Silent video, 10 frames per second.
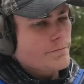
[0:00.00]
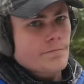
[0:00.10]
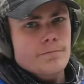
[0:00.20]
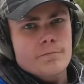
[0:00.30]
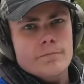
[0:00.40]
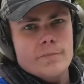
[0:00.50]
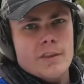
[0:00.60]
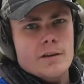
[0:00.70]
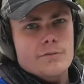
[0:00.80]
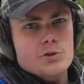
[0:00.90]
to remove.
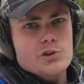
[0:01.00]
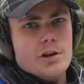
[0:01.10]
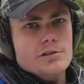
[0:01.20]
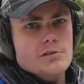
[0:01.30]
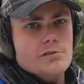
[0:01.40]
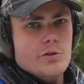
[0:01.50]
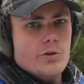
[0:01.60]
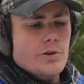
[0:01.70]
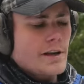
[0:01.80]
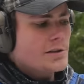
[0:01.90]
First shots,
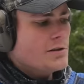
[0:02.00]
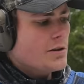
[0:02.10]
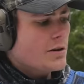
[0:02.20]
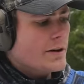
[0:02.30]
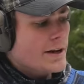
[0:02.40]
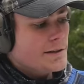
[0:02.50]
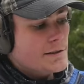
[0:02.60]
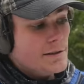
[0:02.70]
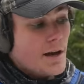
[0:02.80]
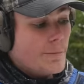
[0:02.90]
Stoeger
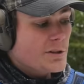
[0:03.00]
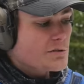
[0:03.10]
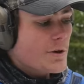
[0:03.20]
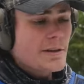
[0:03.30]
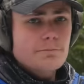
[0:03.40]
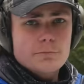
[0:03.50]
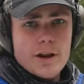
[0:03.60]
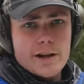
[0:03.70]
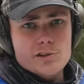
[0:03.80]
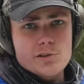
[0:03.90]
STR-9C optics ready.
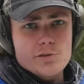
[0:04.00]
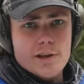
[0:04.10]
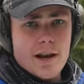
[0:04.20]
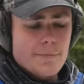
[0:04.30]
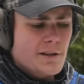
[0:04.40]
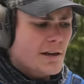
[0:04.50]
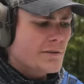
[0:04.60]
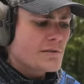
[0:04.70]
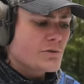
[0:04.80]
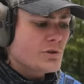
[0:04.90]
Not actually using an optic on
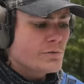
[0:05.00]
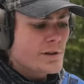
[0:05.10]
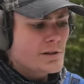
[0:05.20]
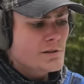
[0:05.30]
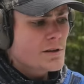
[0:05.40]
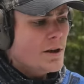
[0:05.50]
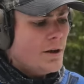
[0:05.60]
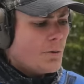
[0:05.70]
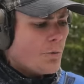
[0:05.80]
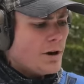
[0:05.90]
this for two reasons.
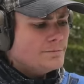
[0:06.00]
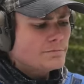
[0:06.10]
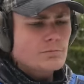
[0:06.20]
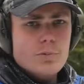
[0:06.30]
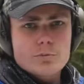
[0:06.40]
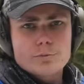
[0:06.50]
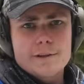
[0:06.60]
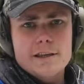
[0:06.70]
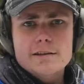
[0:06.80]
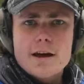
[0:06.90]
One,
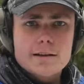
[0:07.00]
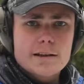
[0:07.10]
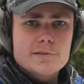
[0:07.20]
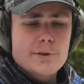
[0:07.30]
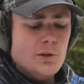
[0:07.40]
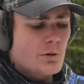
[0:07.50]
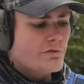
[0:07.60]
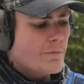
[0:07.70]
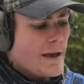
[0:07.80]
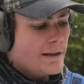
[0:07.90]
probably not a lot to be
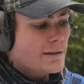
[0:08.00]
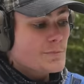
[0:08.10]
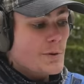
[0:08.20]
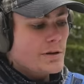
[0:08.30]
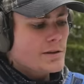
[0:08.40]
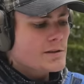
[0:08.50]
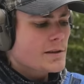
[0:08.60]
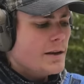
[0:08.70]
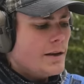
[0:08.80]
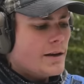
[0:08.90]
learned from that experience.
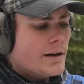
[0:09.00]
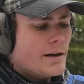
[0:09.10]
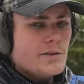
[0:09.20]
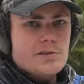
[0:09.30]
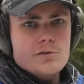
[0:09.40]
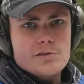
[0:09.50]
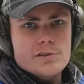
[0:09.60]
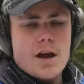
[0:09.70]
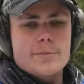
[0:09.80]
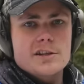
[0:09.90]
Uh, this
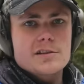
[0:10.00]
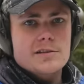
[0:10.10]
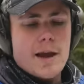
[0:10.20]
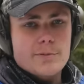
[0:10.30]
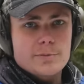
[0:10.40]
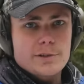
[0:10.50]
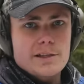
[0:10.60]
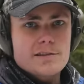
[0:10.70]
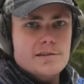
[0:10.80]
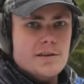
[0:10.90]
uses optics adapter
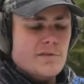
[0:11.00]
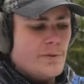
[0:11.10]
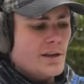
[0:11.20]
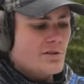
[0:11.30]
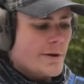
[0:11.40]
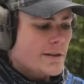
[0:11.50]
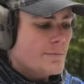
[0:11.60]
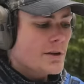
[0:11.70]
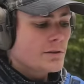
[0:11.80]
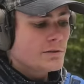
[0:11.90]
plates instead of being direct
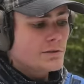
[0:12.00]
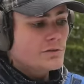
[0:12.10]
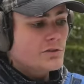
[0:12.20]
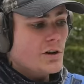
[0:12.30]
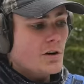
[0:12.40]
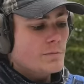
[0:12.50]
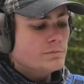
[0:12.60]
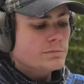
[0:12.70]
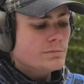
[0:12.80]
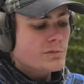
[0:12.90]
milled, so
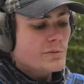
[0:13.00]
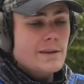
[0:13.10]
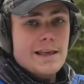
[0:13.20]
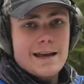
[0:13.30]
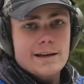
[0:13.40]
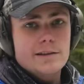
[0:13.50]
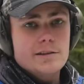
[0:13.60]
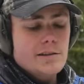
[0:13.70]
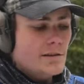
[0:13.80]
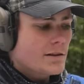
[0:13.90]
between that and
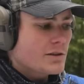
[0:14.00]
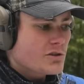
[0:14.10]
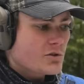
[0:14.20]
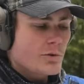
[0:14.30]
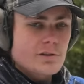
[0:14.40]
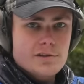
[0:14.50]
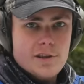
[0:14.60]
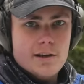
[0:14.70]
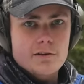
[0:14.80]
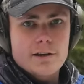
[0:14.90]
the uh, short
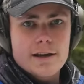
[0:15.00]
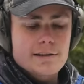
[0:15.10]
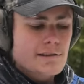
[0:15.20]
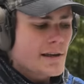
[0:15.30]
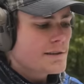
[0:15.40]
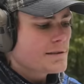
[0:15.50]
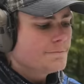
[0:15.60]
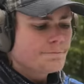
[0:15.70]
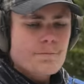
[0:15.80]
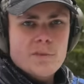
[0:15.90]
standard height sights,
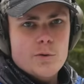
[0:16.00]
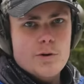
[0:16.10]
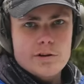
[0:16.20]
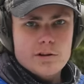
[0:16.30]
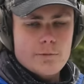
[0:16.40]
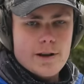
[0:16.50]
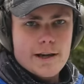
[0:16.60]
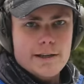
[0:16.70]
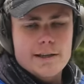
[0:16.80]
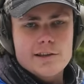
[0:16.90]
we already know we're not
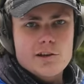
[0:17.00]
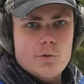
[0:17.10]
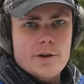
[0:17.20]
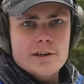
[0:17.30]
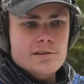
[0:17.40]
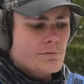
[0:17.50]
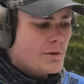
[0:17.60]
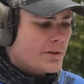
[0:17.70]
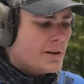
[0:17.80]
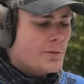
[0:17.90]
going to get any co-witness. We
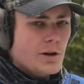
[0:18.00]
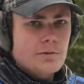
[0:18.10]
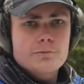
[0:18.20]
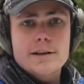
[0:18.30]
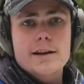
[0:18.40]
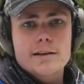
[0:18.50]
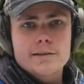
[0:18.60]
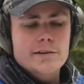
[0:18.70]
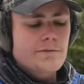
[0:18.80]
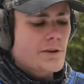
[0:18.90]
don't need to put a dot on
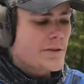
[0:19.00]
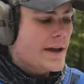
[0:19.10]
there to figure